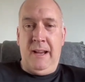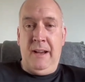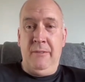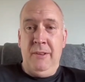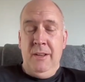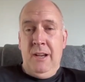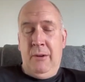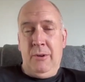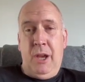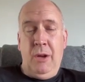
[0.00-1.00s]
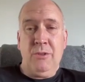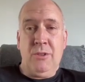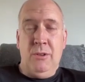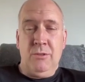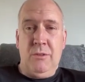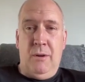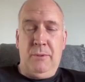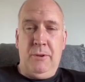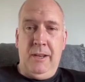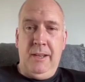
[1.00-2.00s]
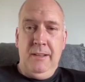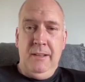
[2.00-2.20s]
how a coach could look to operate,